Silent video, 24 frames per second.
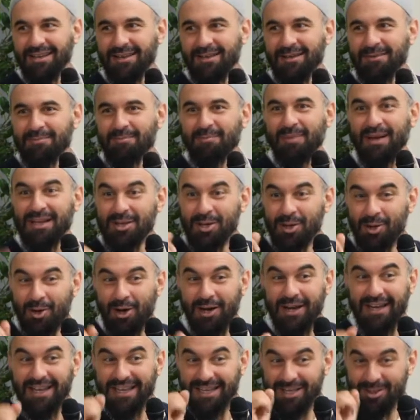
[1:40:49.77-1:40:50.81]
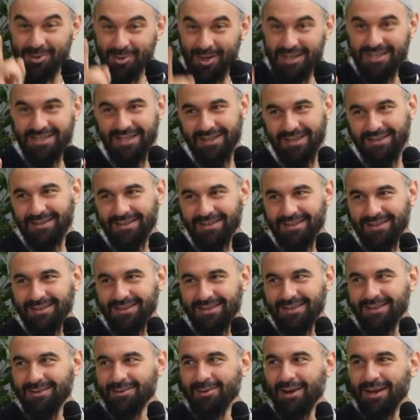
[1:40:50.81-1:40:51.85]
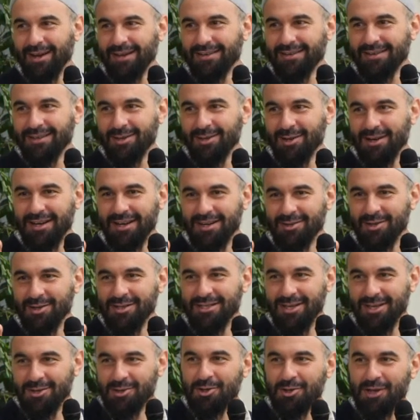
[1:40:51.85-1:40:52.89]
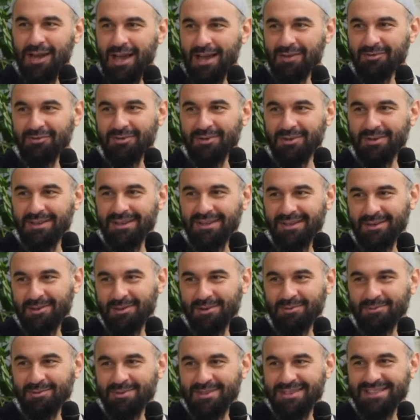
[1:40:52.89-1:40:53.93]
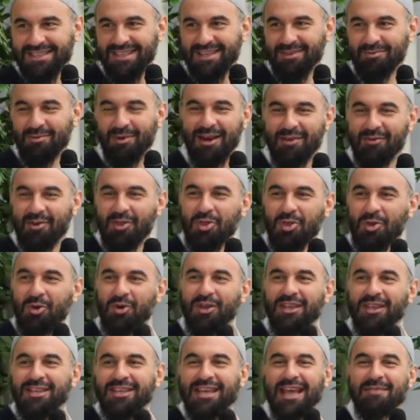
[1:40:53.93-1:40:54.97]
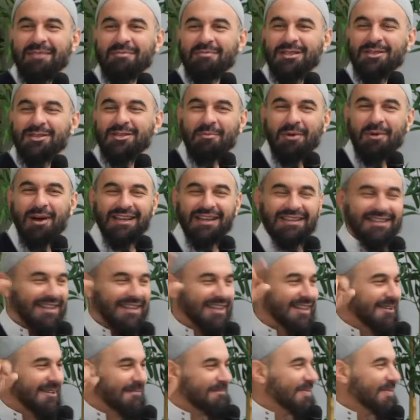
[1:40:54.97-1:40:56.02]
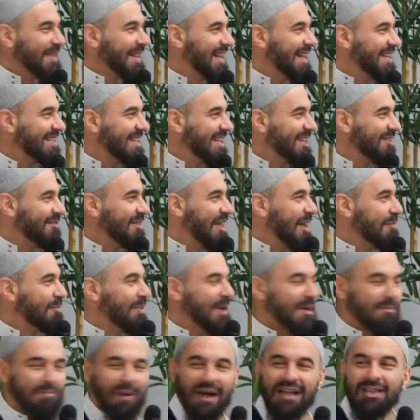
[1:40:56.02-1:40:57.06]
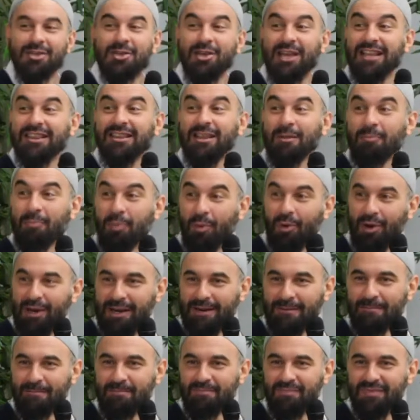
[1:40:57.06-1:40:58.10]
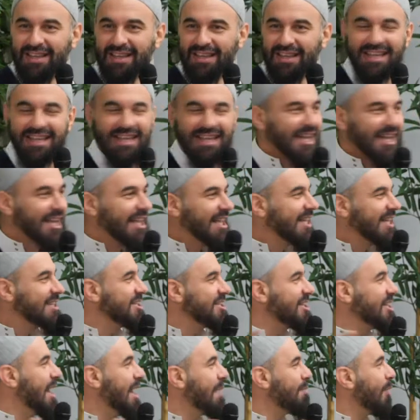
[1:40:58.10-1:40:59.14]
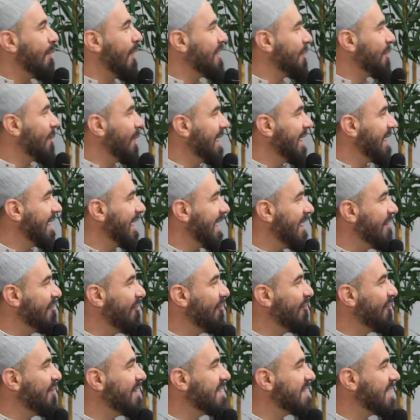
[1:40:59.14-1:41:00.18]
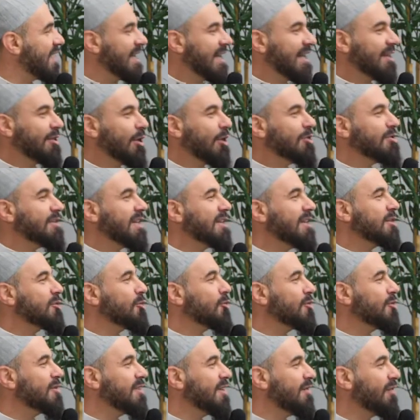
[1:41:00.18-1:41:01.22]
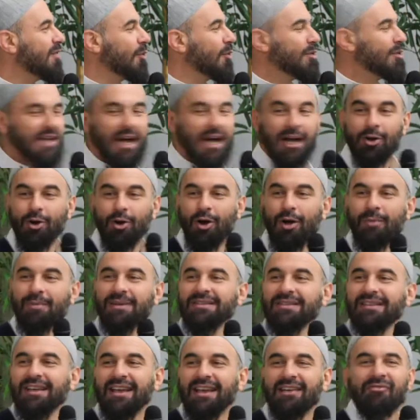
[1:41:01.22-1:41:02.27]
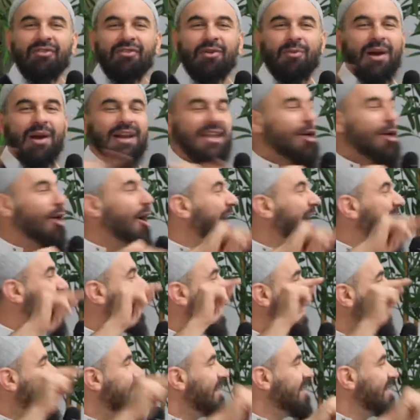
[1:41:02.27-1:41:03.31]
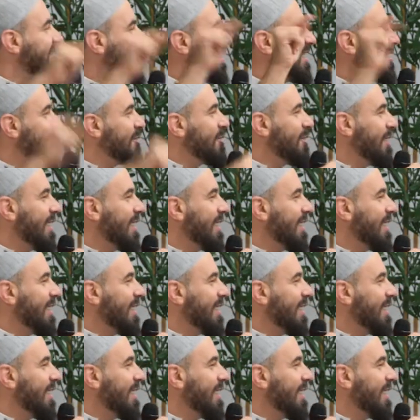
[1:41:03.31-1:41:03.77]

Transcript: But you got to address it, right? You got to address it. You laughed. Anyway, we'll just leave whatever thought he came into your mind. Let's leave that be. But you get the point. Because, you know, by the way, those intrusive thoughts are common to everyone here. I guarantee you,